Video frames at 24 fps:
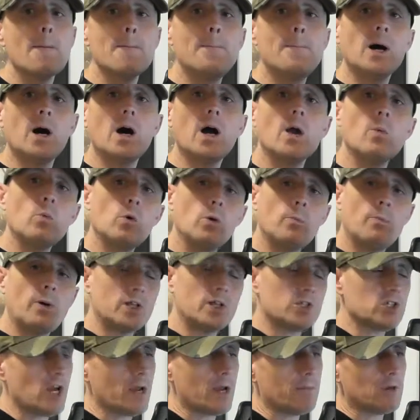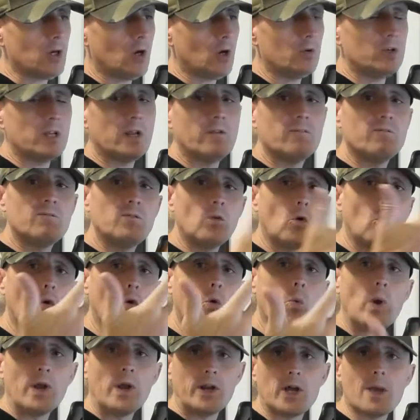But I will put a time code in
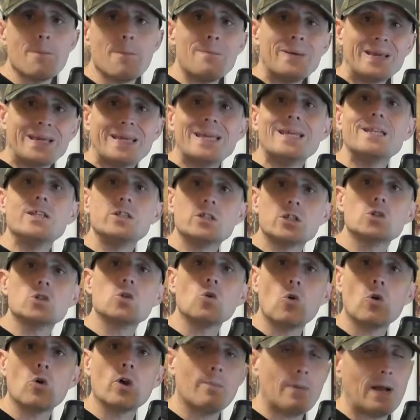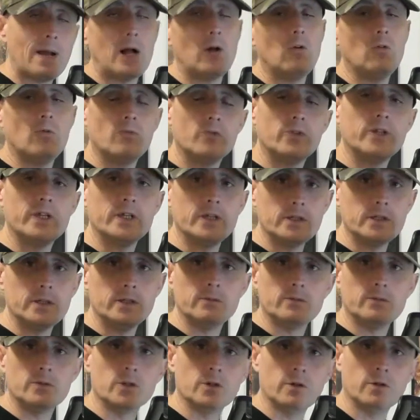for when I begin to talk about
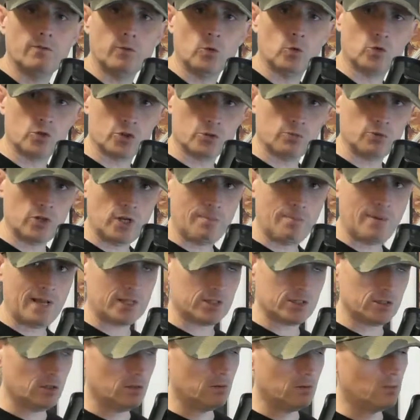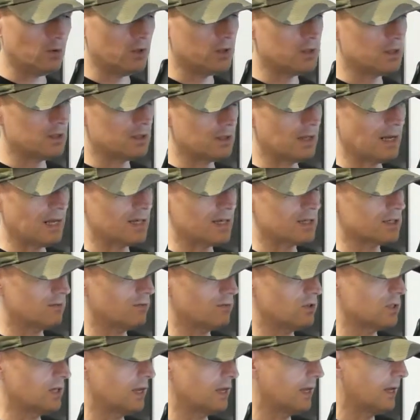the the full subject matter, which is The Last
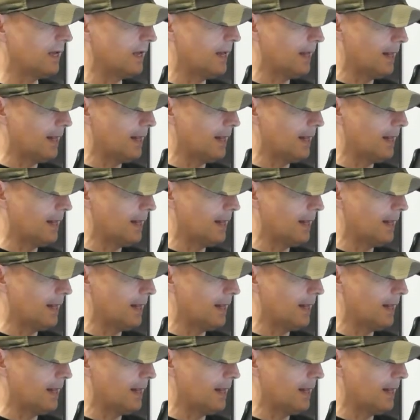of Us